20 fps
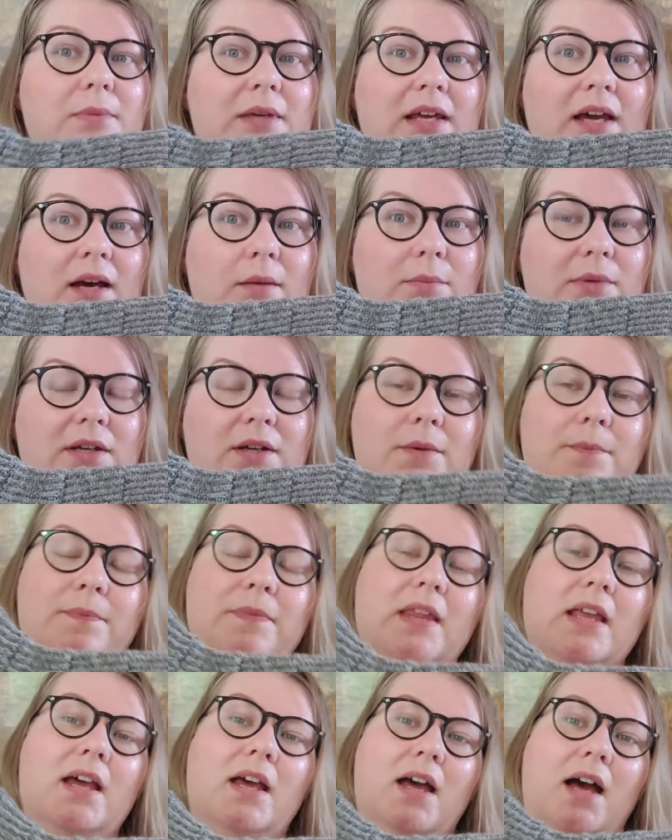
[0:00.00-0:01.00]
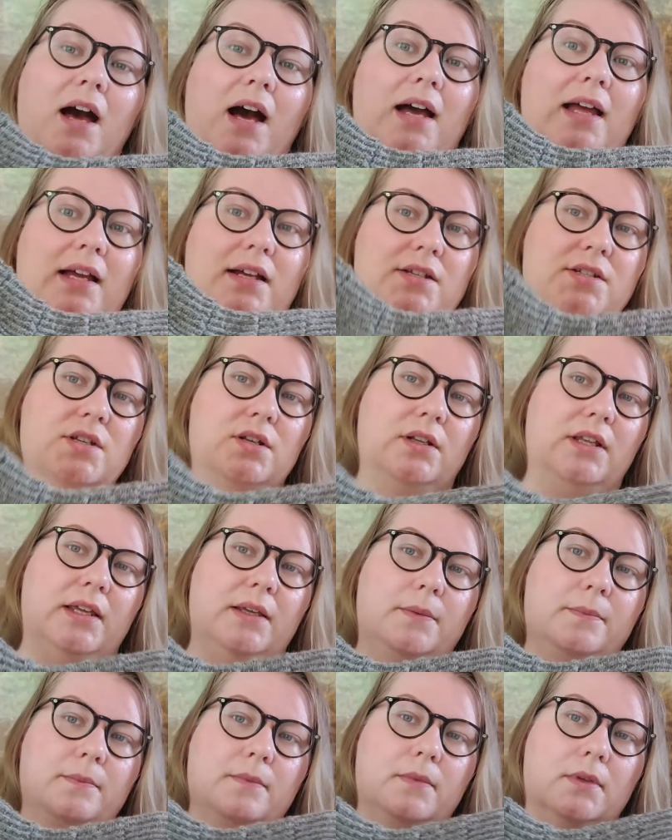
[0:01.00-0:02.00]
be happier. I
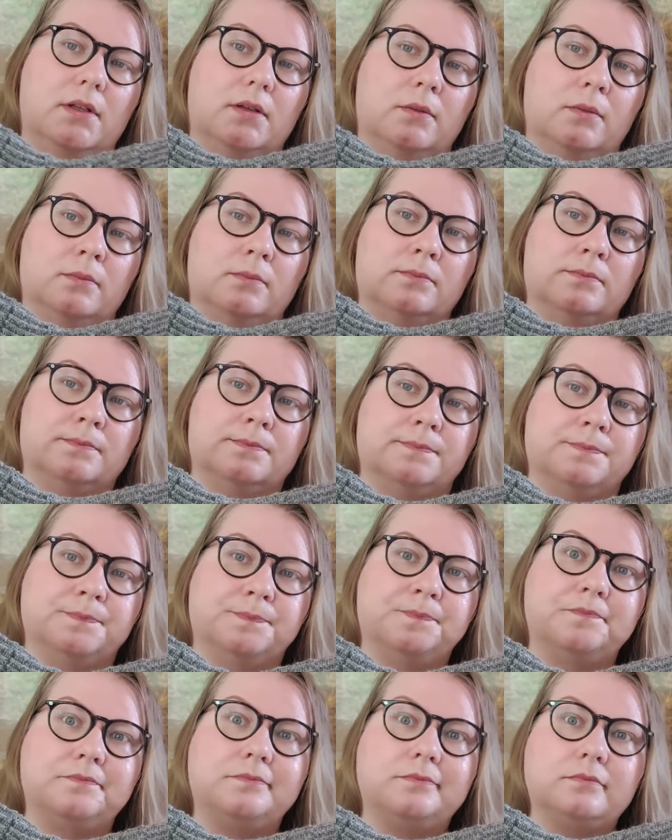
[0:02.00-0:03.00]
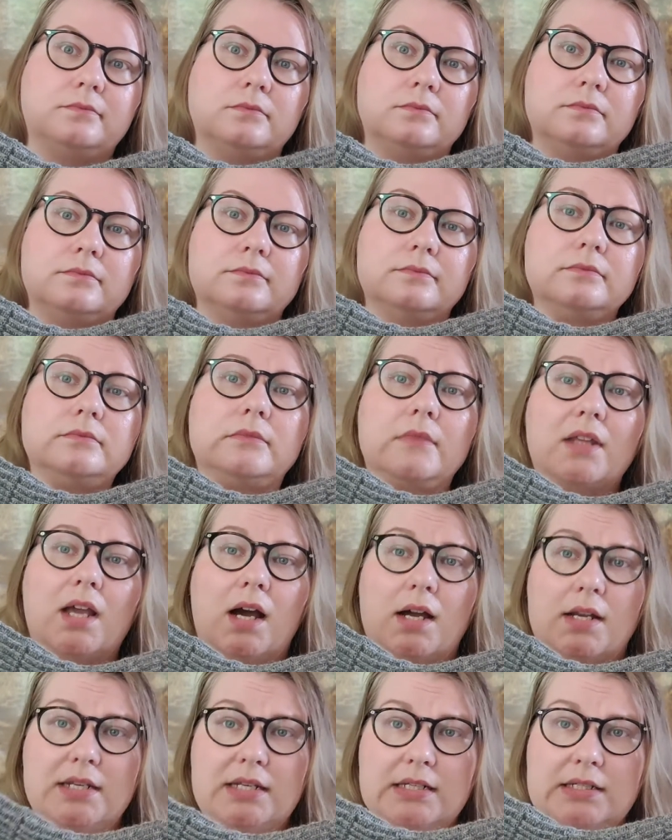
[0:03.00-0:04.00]
actually I
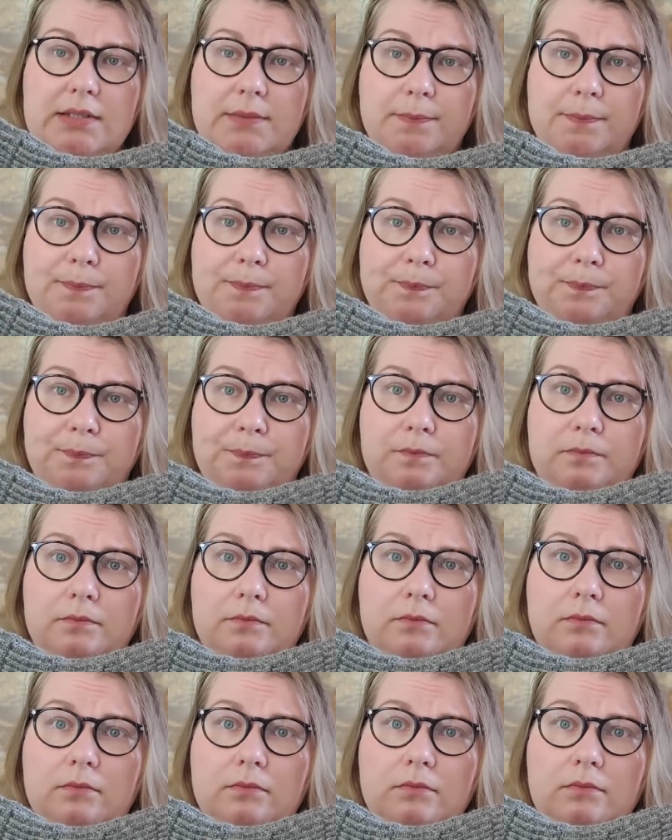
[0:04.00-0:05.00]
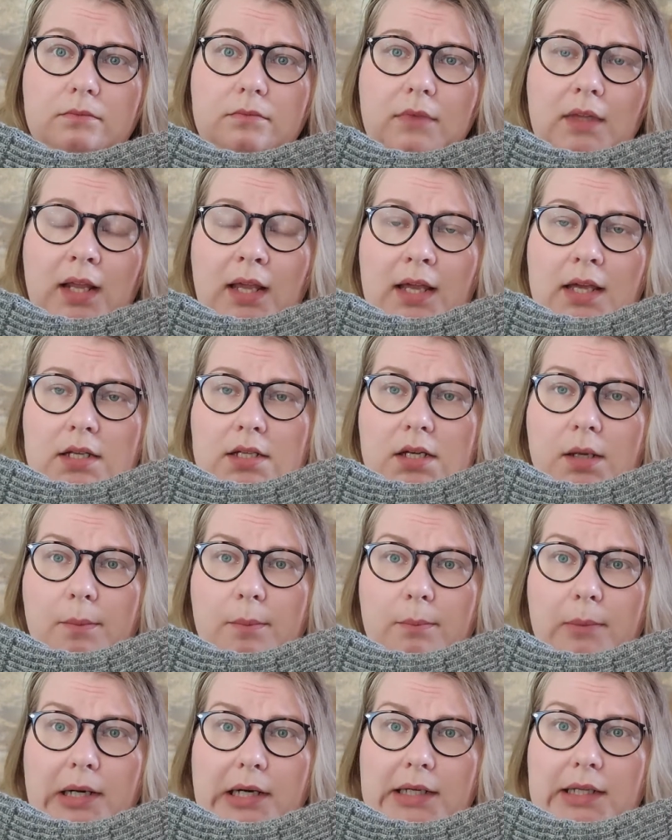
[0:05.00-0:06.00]
did end
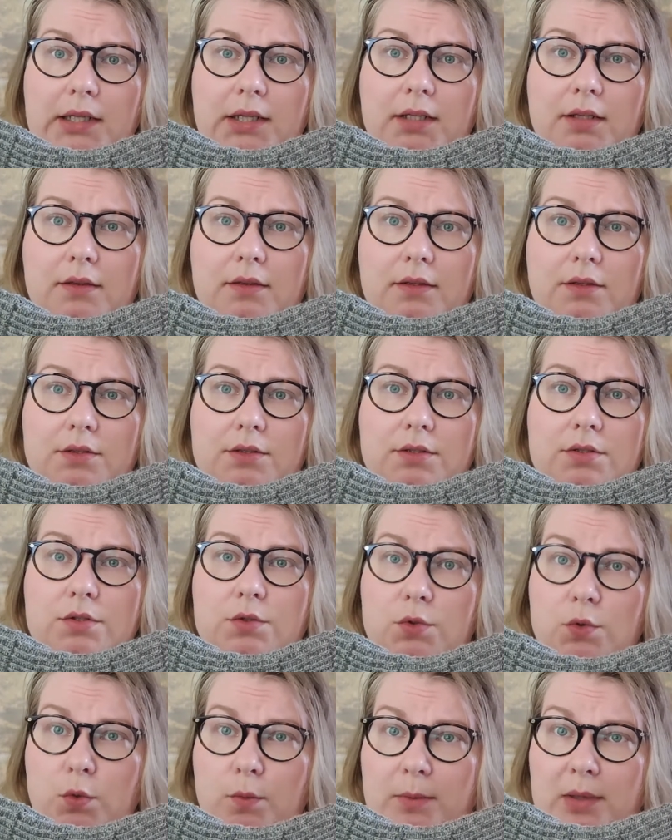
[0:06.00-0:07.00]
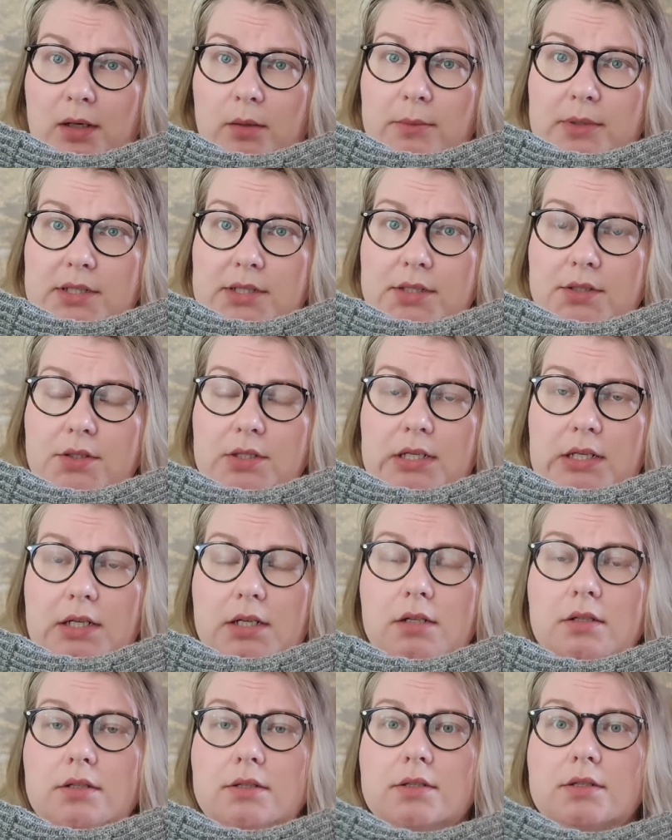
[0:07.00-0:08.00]
up buying the 2mm
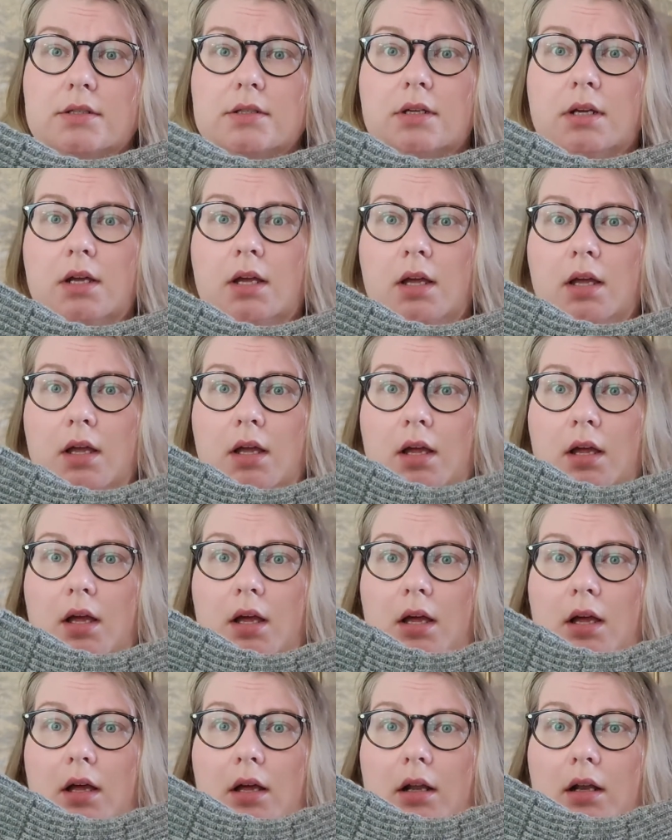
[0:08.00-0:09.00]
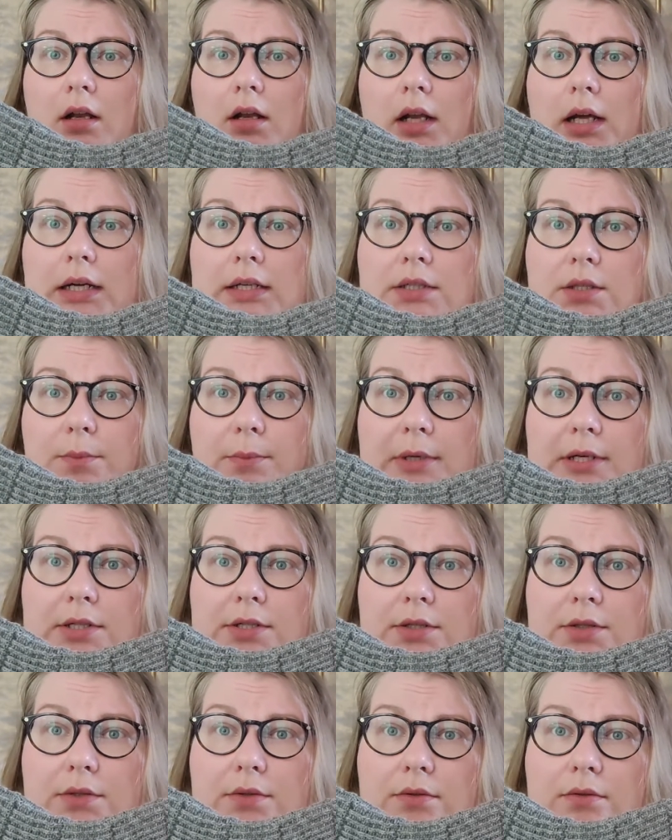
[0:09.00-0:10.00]
needles like the
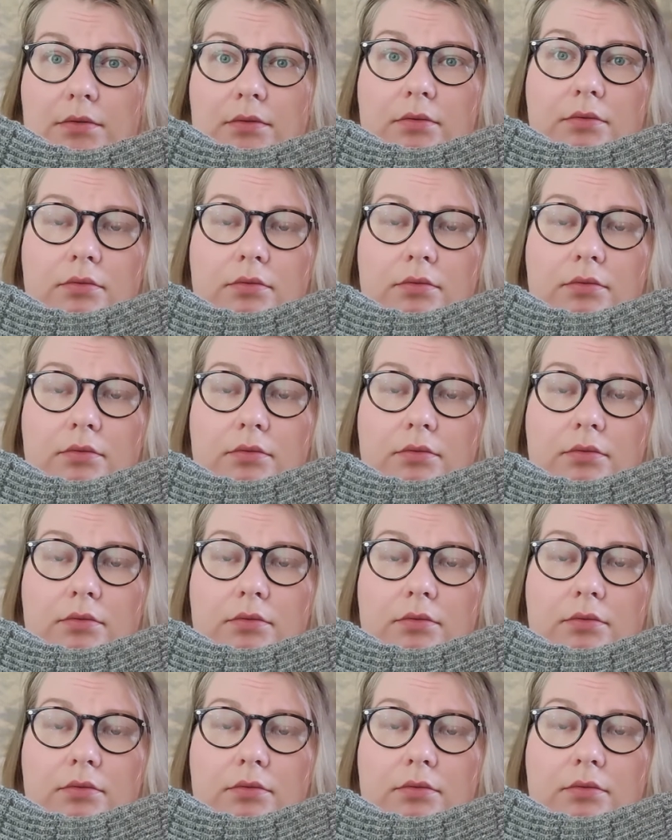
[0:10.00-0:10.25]
pattern